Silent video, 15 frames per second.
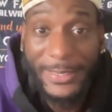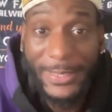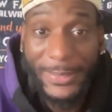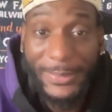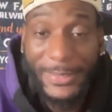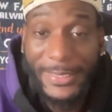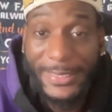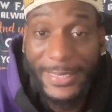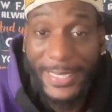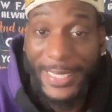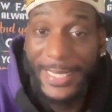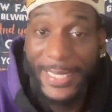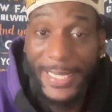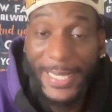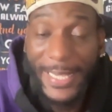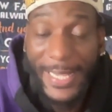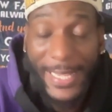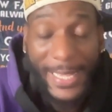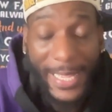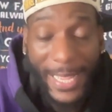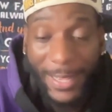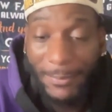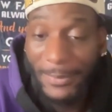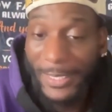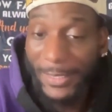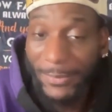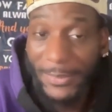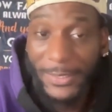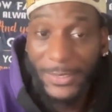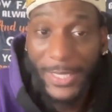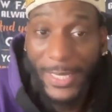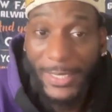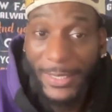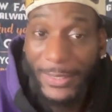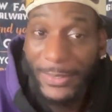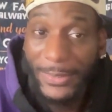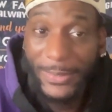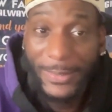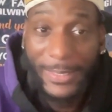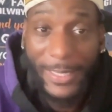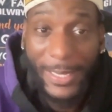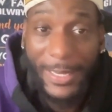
learn this thing, I'm definitely trying to learn.